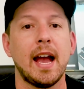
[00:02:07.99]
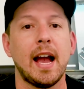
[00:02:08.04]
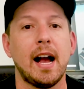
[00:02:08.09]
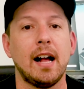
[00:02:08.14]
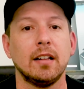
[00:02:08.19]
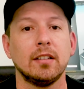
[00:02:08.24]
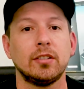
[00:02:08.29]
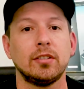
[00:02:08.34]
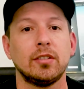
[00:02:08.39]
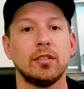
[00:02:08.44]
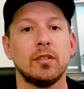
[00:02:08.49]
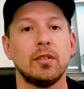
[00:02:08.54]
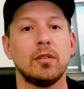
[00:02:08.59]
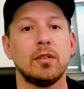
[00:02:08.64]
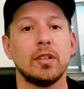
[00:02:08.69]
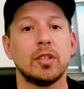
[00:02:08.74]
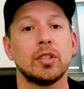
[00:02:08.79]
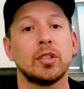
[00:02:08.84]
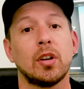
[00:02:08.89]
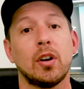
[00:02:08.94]

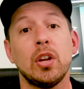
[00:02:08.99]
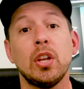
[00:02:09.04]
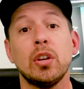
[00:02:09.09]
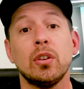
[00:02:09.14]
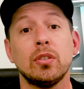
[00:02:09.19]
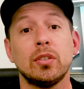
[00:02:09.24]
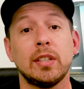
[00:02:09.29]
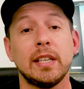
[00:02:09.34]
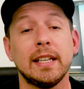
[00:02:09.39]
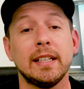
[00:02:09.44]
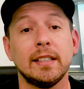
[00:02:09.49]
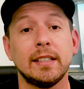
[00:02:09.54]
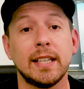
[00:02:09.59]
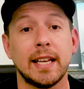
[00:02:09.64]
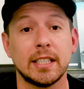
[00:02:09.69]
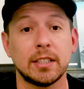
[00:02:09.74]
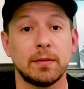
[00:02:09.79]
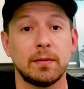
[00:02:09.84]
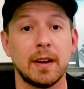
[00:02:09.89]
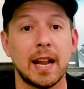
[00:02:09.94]
Also, start using
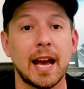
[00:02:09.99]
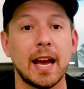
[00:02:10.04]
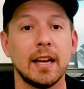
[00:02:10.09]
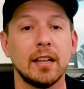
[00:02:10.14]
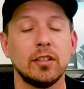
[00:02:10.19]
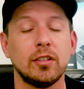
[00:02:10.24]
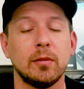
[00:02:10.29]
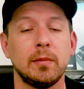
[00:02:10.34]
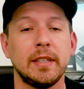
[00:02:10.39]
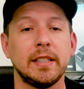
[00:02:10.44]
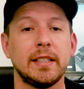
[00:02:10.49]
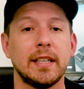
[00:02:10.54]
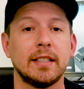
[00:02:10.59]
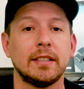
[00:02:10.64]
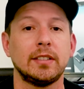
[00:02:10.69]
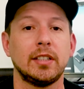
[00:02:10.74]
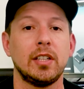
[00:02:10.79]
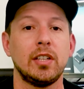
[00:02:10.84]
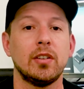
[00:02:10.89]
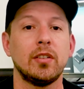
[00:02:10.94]
TestFlight to be
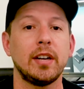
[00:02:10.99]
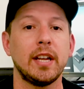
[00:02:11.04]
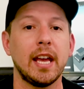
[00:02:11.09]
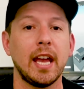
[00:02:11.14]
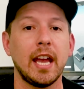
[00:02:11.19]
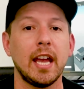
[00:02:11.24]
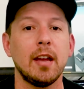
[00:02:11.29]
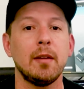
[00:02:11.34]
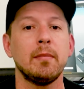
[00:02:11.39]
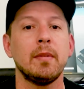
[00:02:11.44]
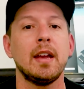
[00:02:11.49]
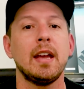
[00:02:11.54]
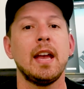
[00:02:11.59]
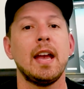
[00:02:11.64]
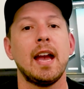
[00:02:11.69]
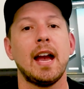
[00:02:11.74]
testing your game.